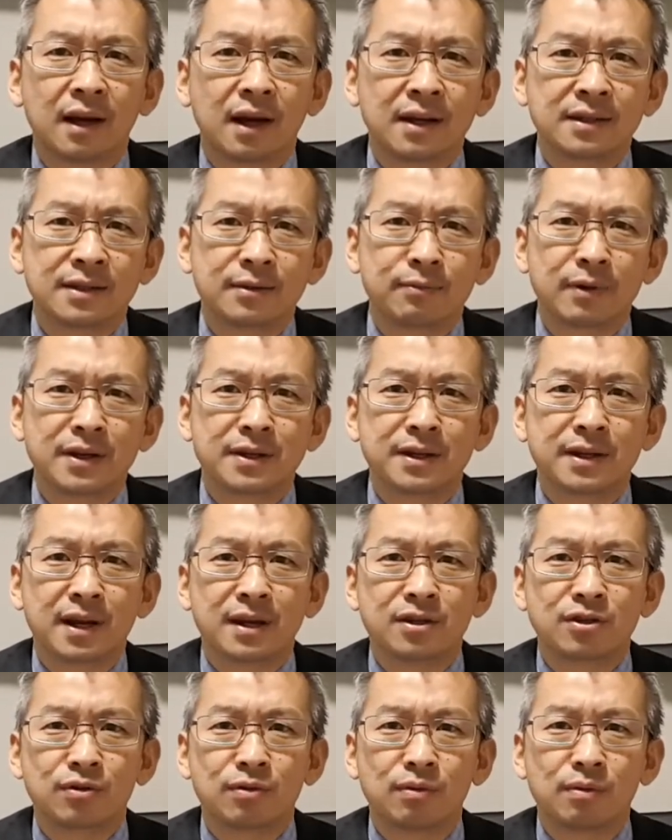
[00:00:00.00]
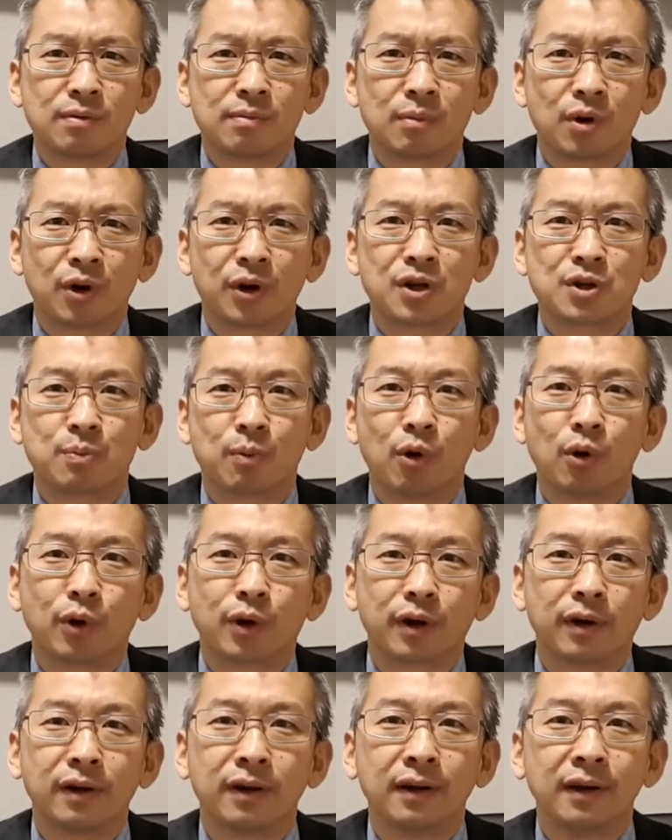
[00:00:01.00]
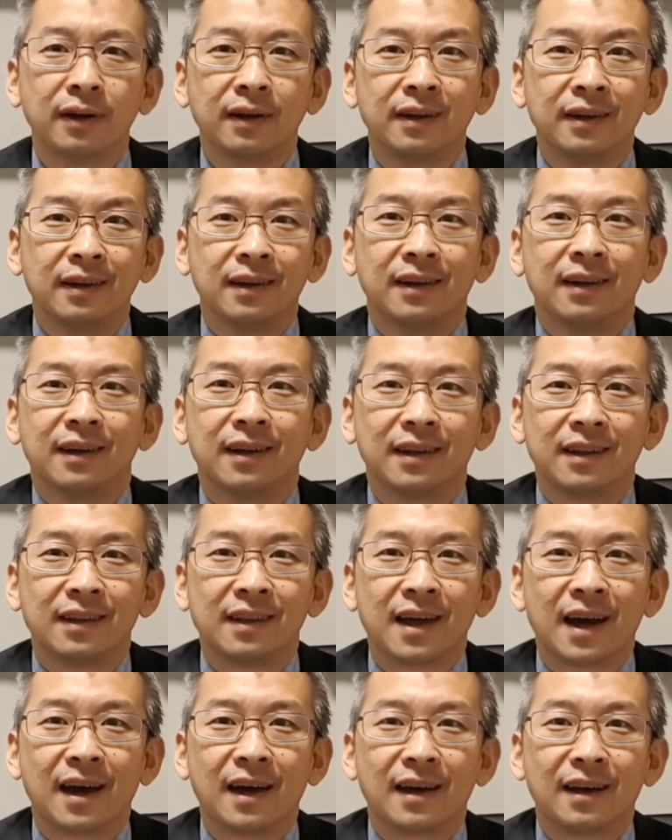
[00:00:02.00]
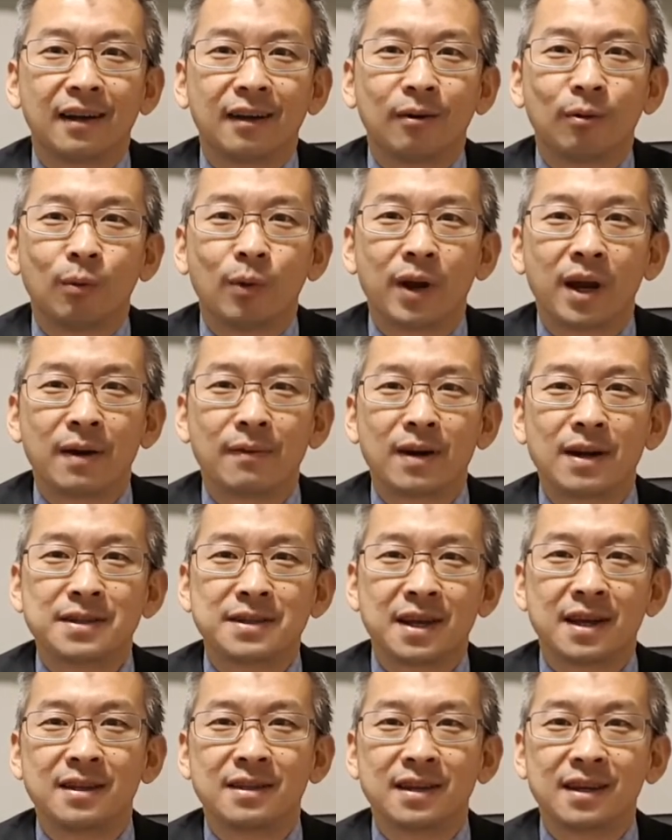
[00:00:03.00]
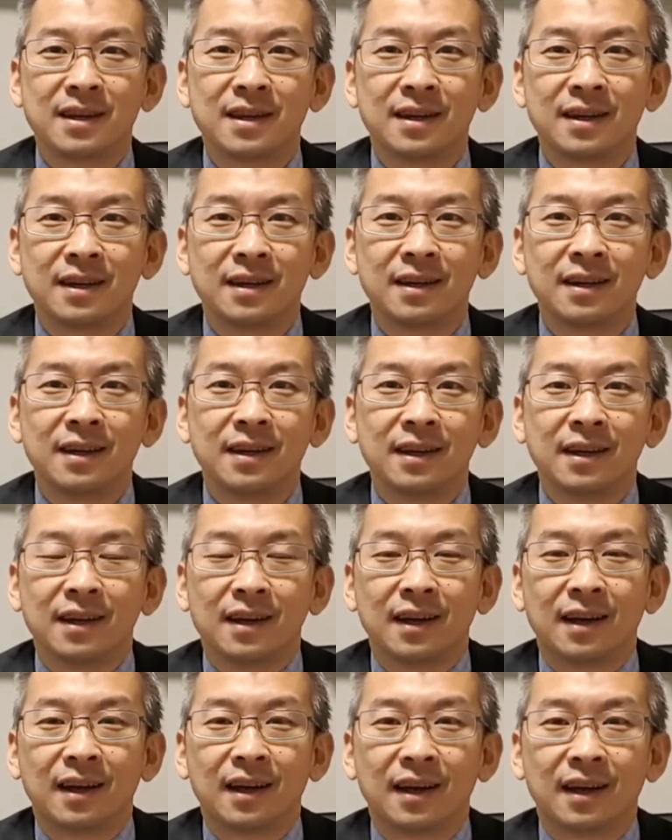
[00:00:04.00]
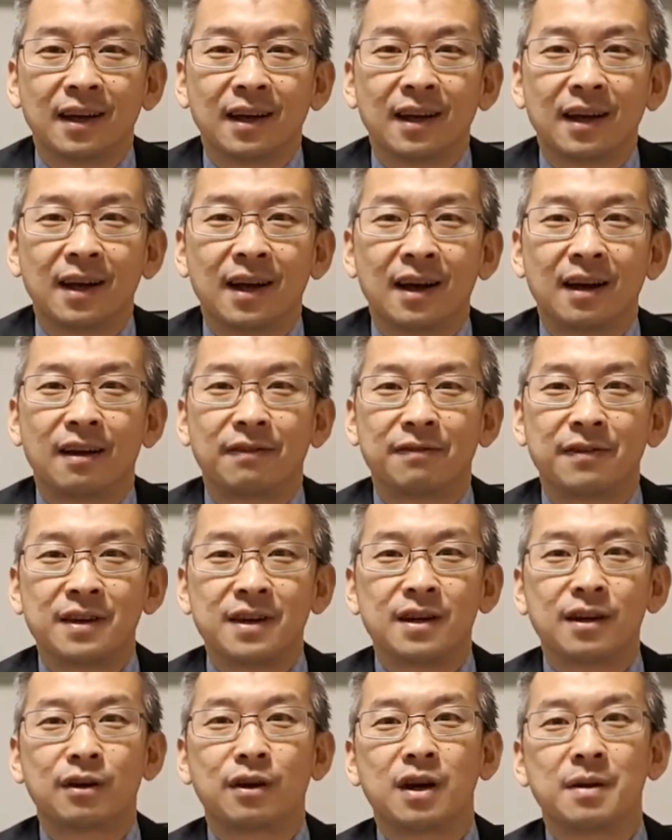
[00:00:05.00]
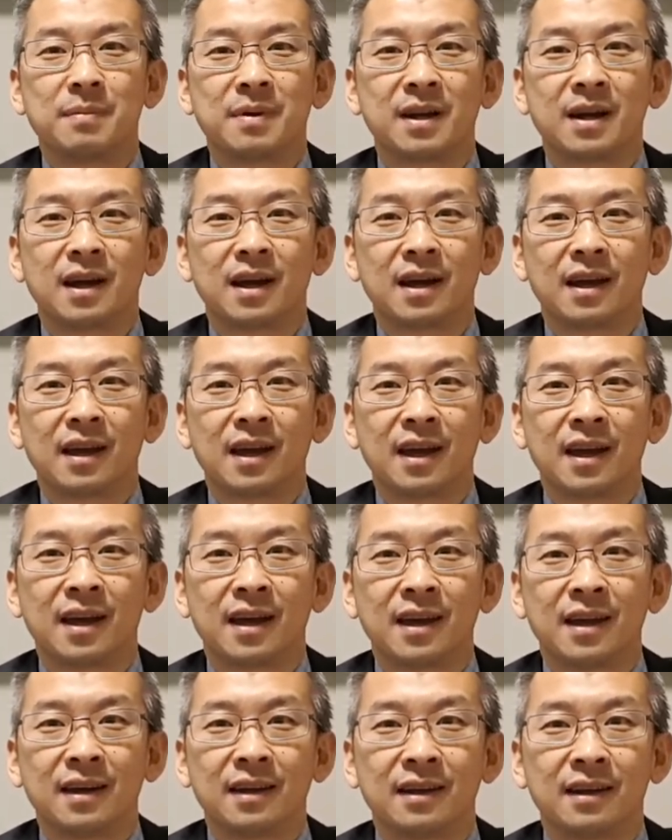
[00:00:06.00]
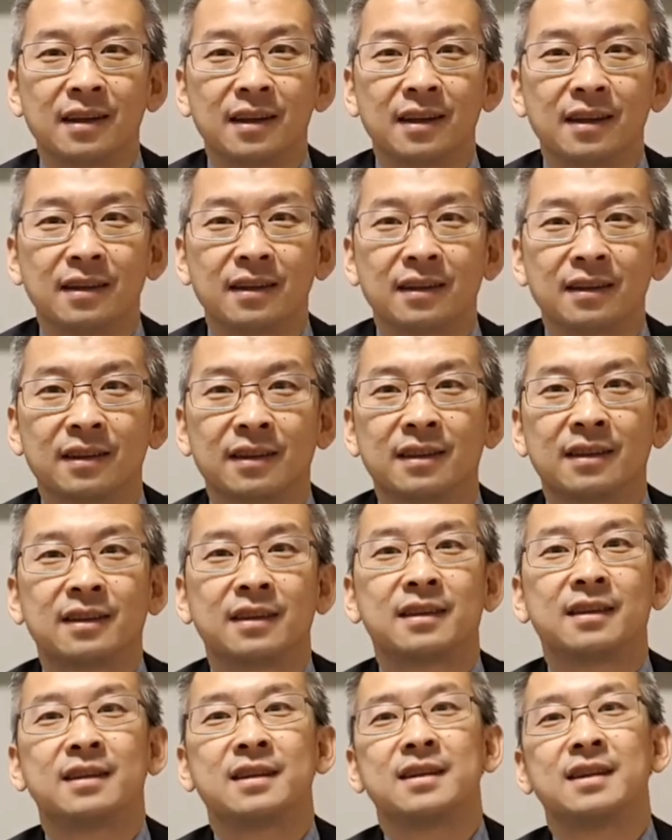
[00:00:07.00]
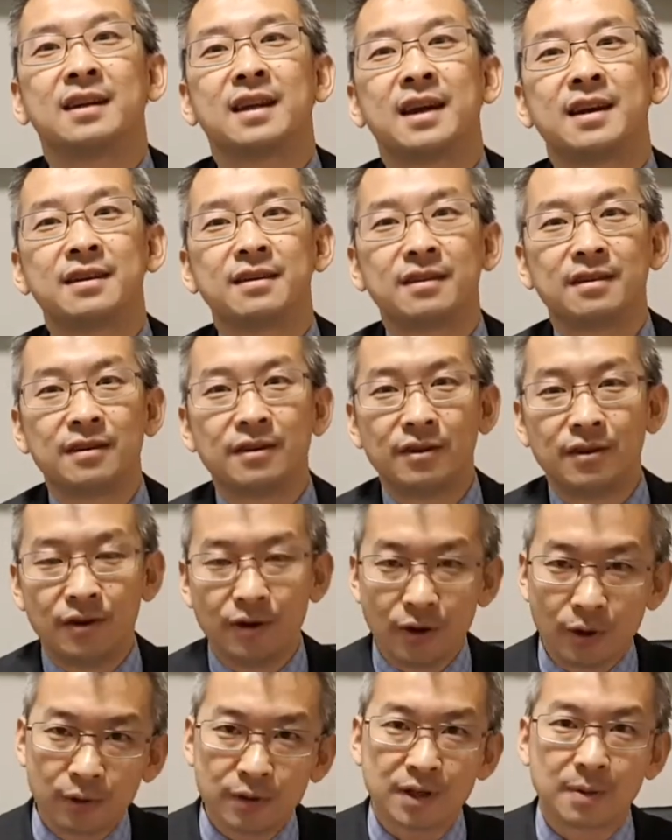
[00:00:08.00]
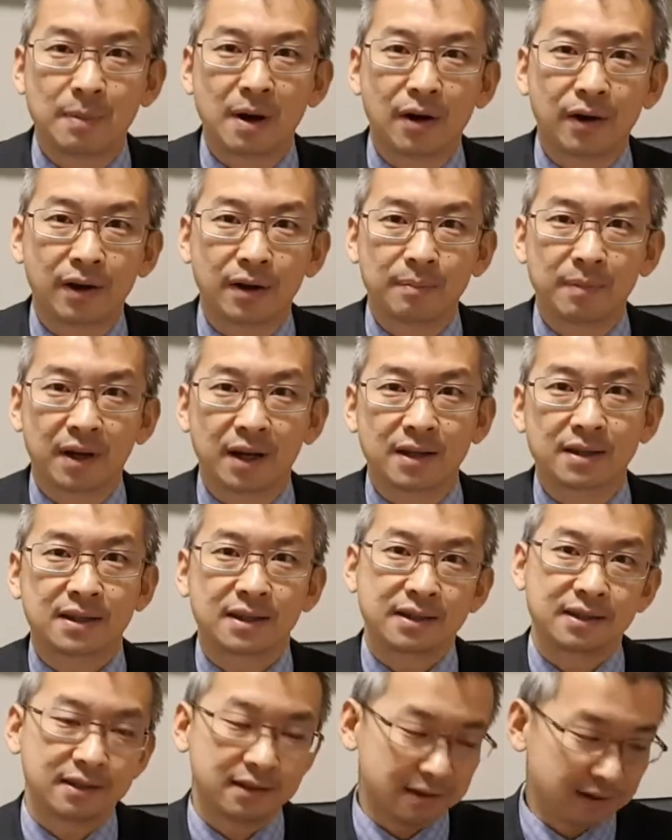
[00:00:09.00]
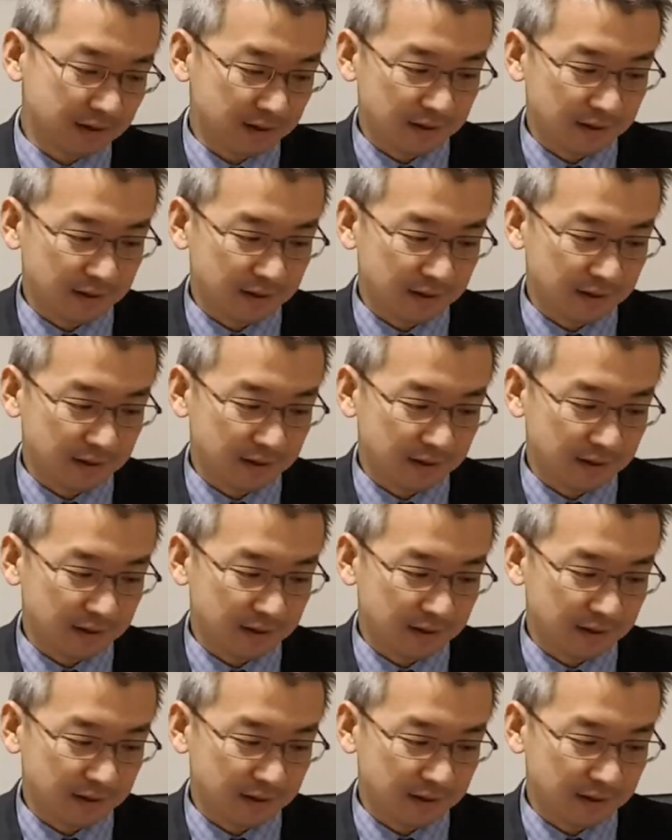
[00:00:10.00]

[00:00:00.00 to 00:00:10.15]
as a residential mortgage broker, that whenever I sent in a fee agreement and the lender knows about it because of,